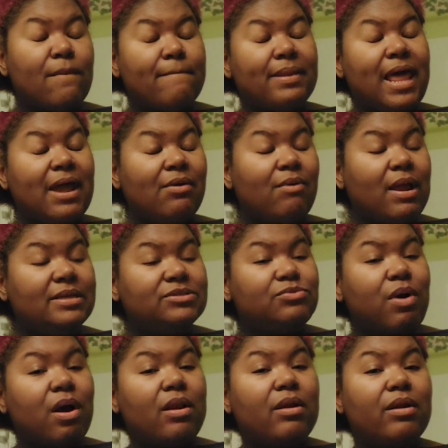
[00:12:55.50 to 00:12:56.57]
black rice
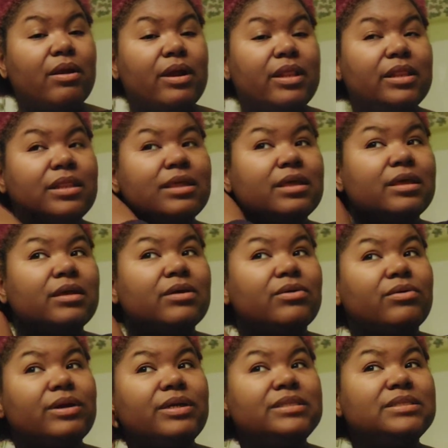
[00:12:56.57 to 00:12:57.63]
water and the
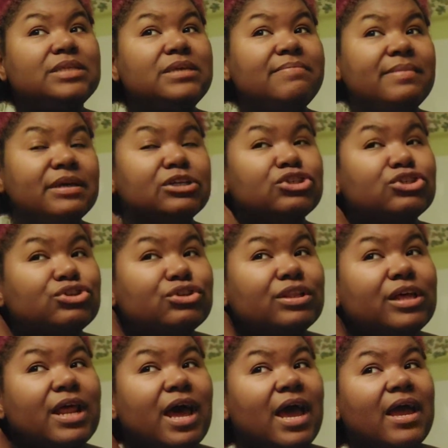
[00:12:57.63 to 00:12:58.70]
green tea mixture
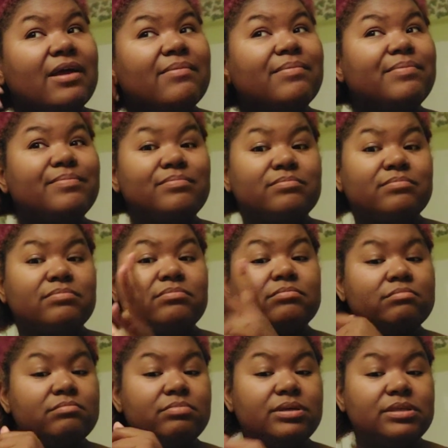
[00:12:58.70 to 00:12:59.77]
that I
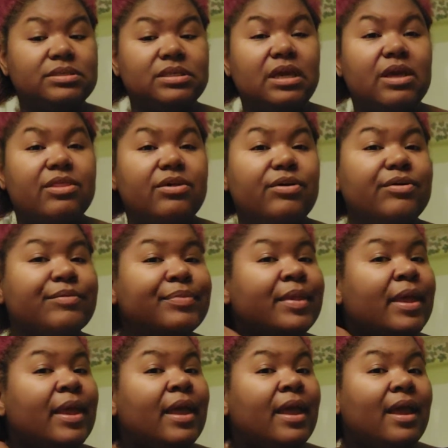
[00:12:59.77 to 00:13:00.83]
put together.
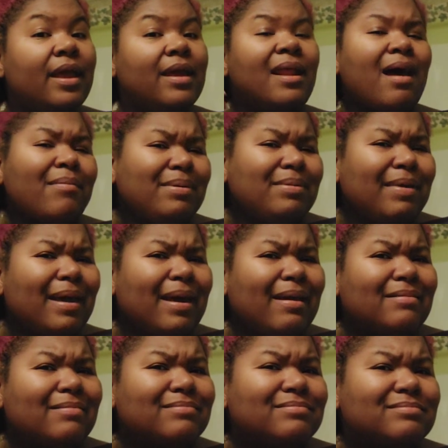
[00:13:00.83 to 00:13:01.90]
And I'll be back.
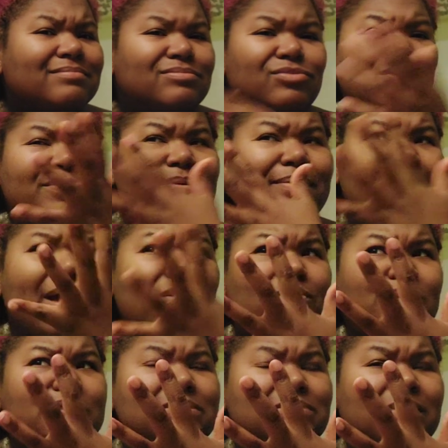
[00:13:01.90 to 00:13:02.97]
We'll be back
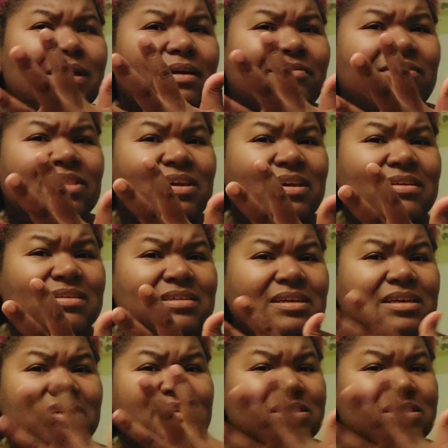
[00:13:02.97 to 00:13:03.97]
once everything is done,